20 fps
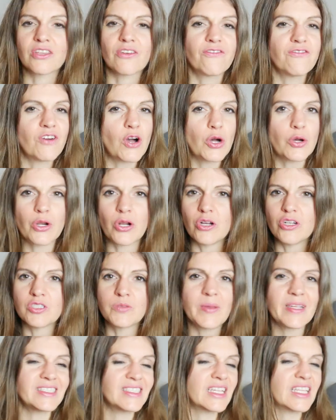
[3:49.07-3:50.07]
the photos,
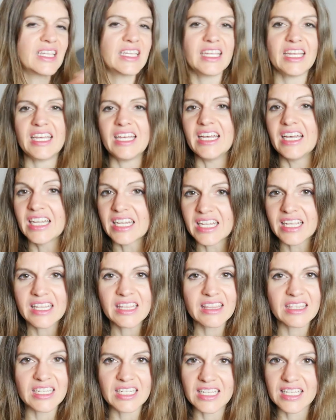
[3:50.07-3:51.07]
basically
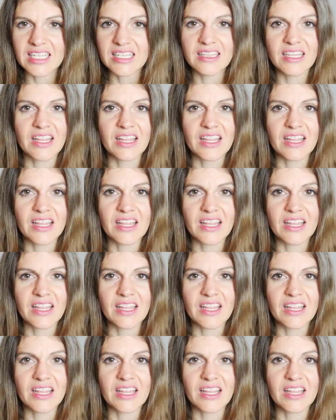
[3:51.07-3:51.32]
anything